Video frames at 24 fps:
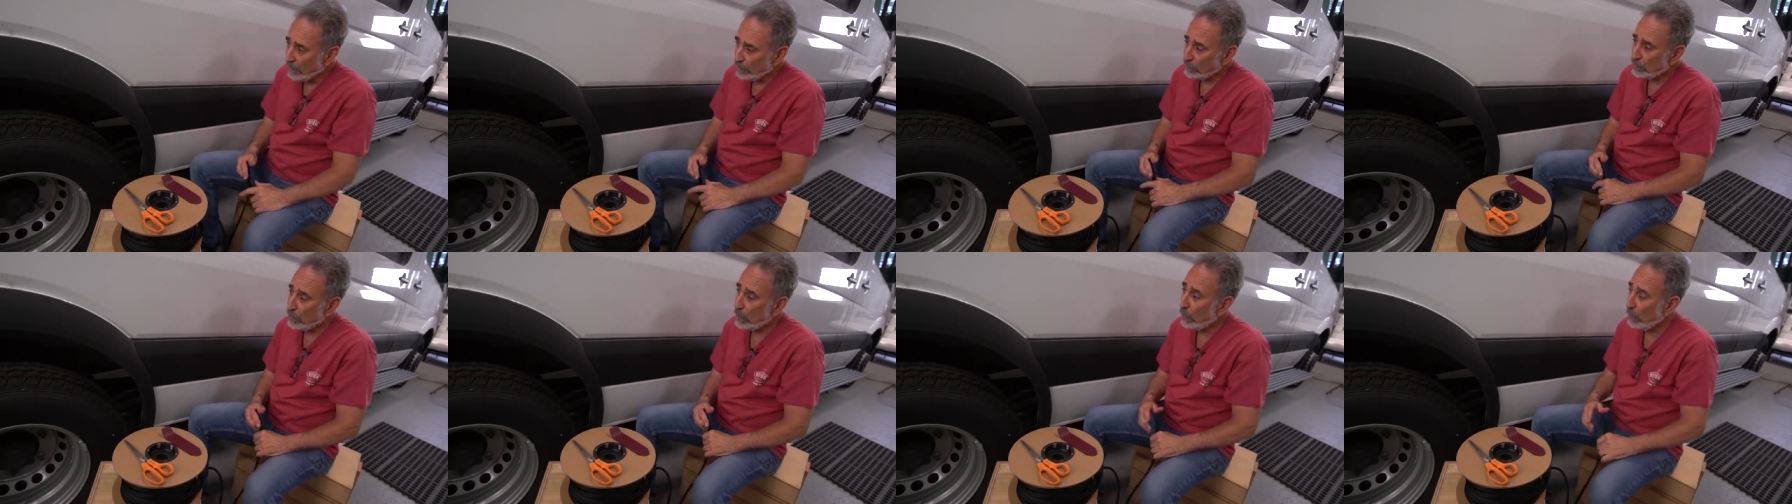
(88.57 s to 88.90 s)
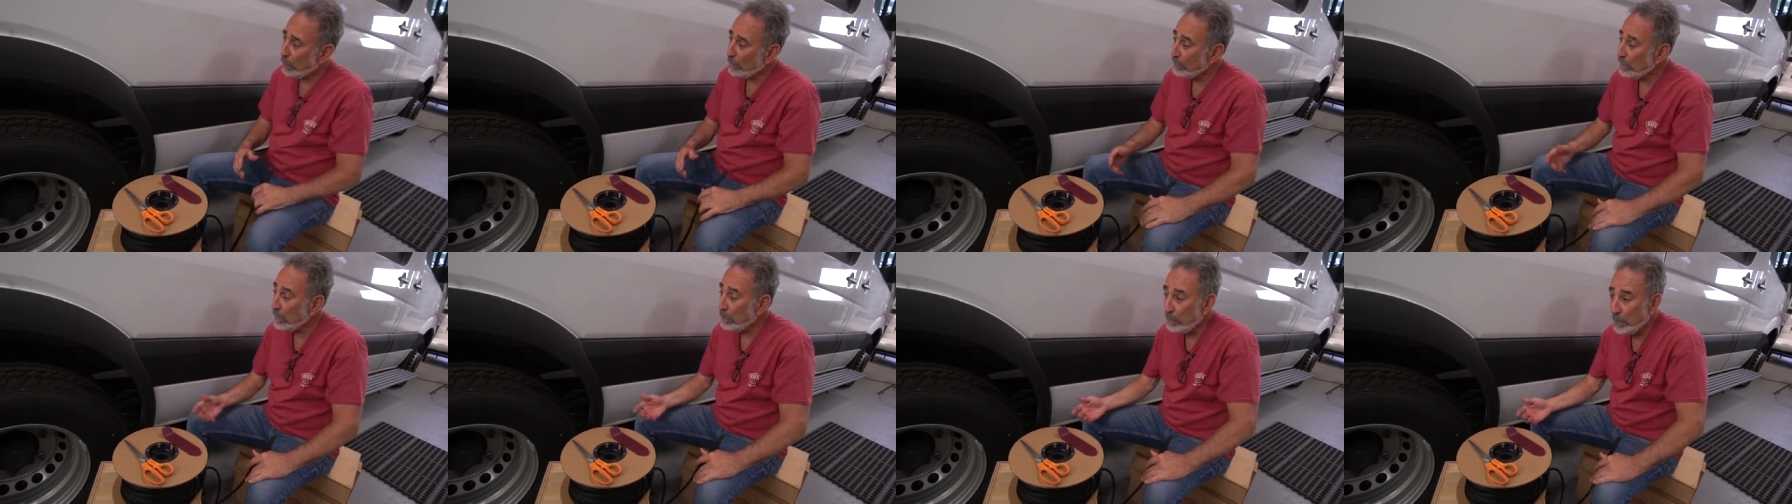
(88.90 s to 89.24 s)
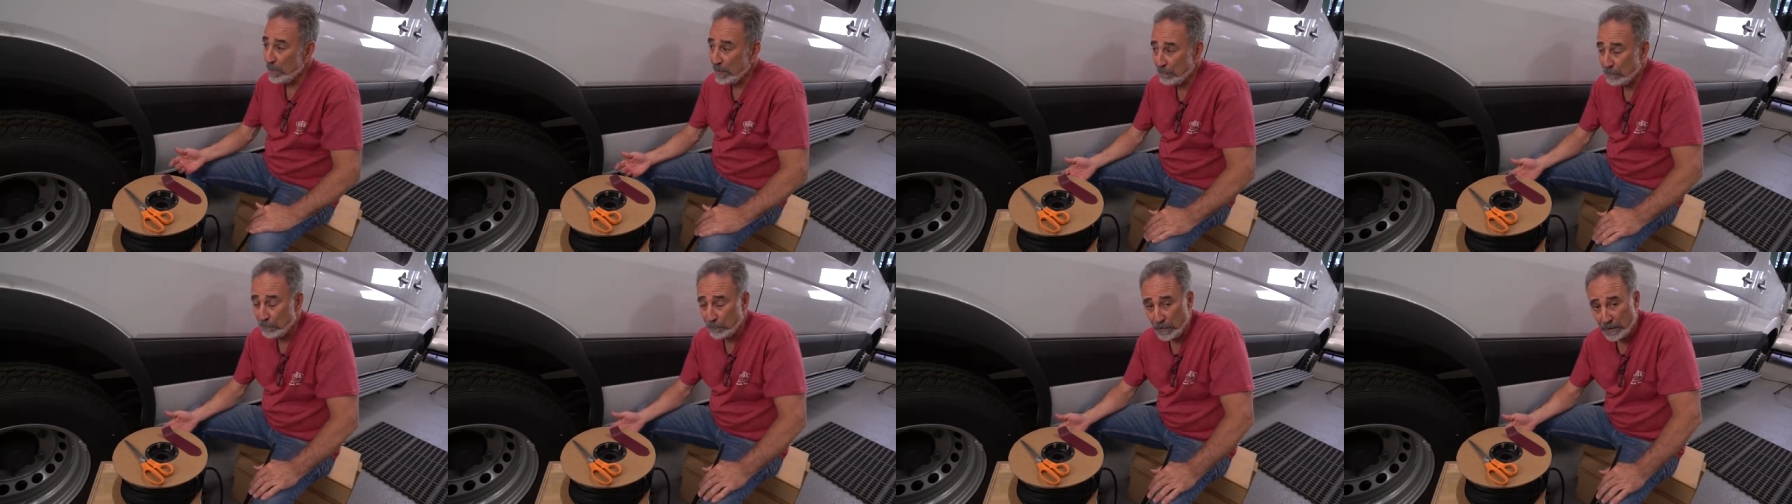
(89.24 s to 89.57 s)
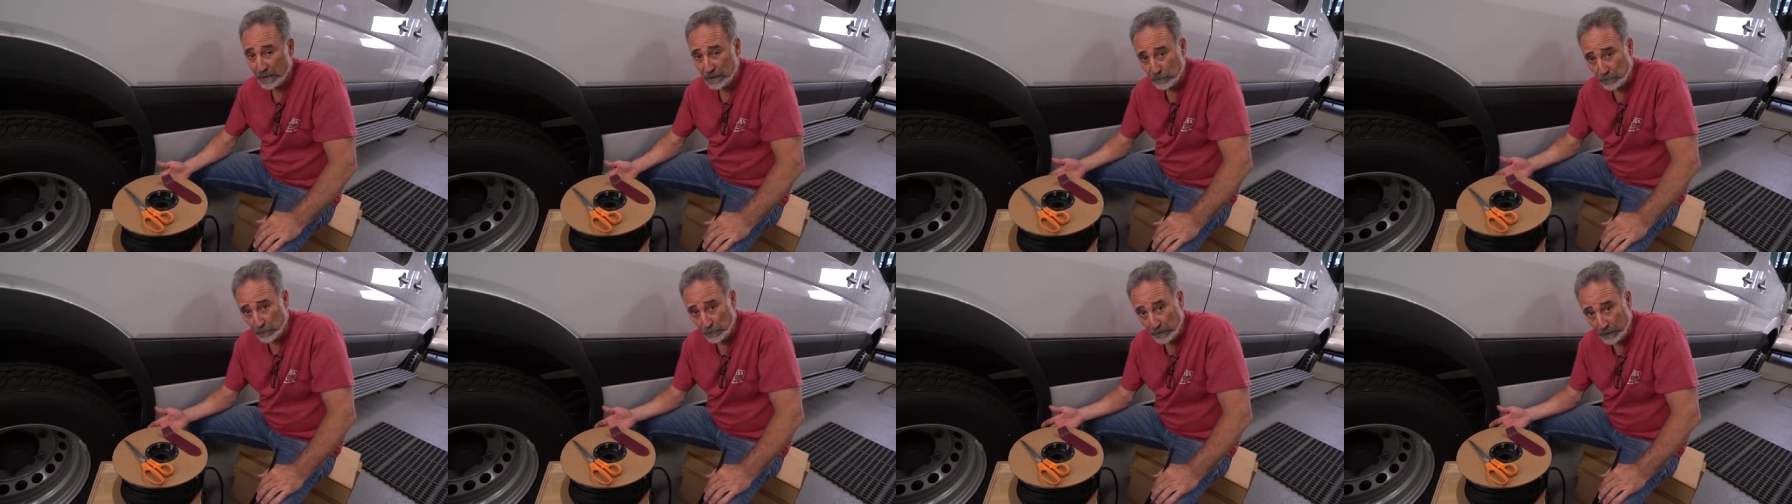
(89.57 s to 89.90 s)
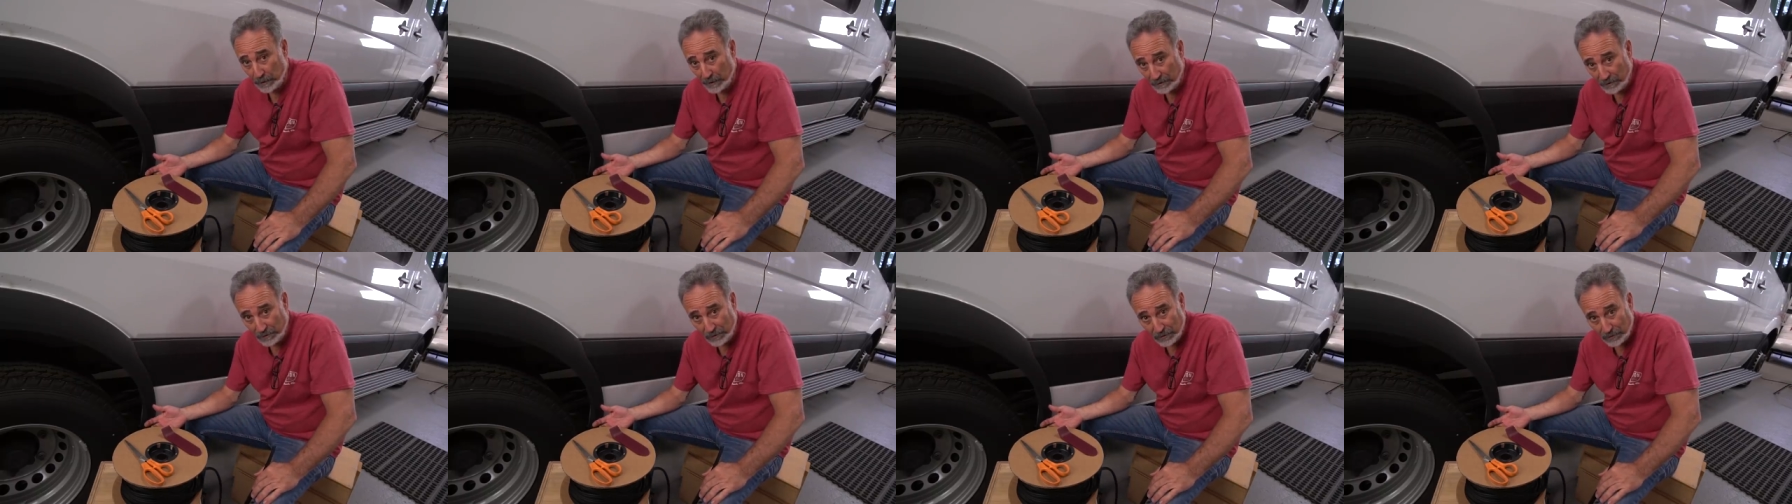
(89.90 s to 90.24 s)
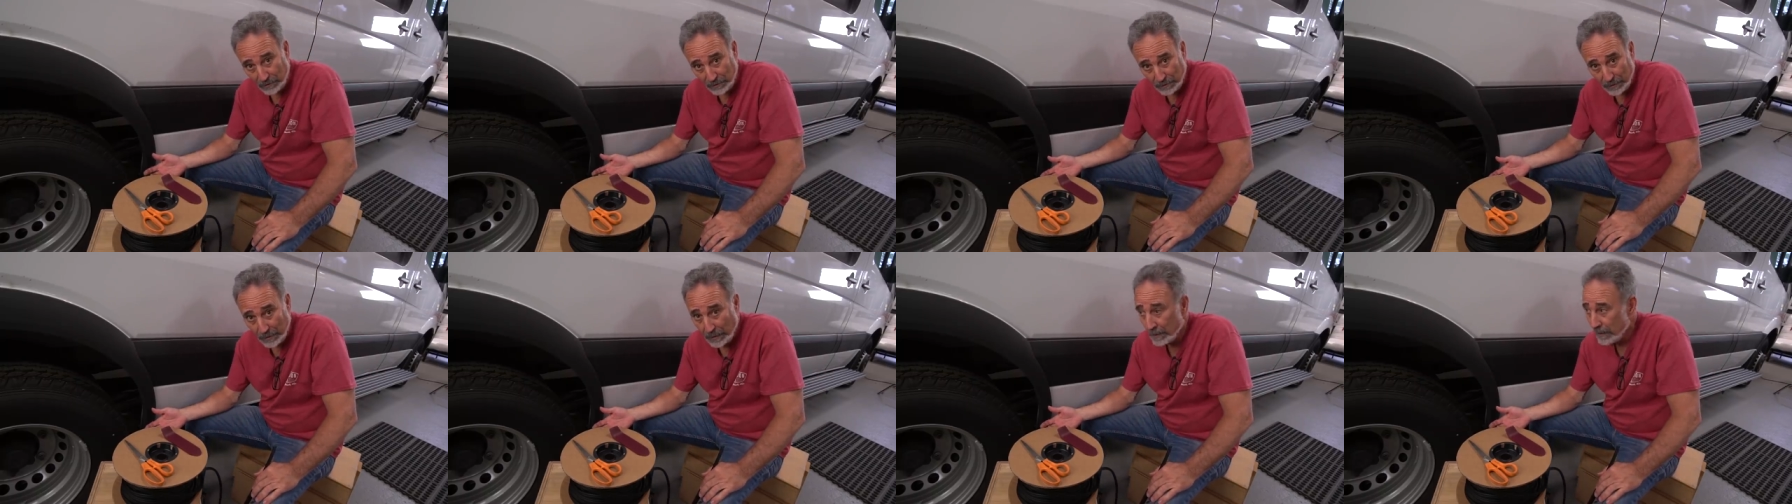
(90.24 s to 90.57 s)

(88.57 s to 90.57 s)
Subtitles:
So the big fix for this